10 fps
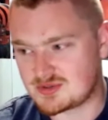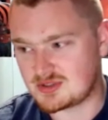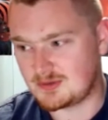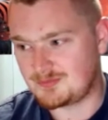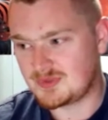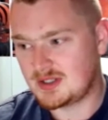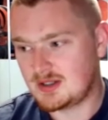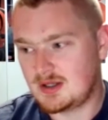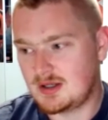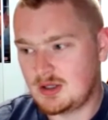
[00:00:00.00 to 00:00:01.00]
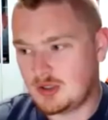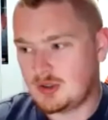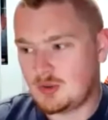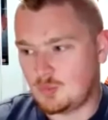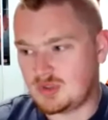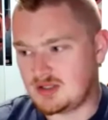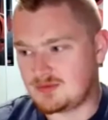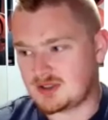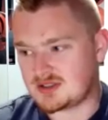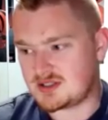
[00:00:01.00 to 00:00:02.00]
So what do you
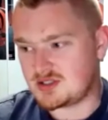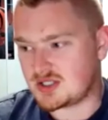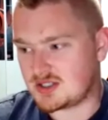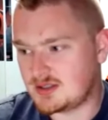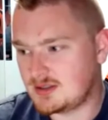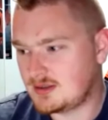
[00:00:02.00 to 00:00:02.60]
think, TJ?